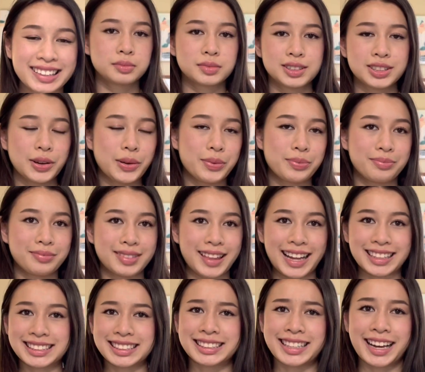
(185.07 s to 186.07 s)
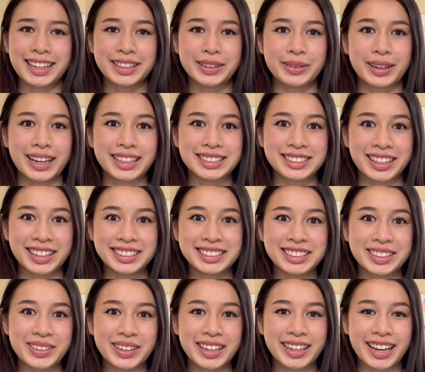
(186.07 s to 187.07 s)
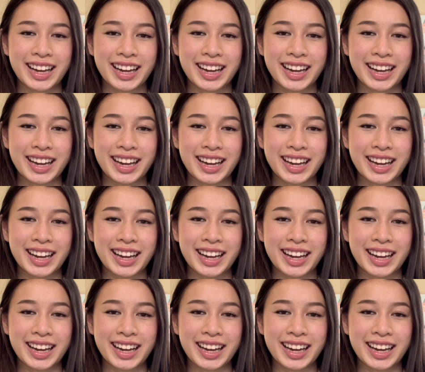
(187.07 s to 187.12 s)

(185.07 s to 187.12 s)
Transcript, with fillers: So that's exactly what I started doing.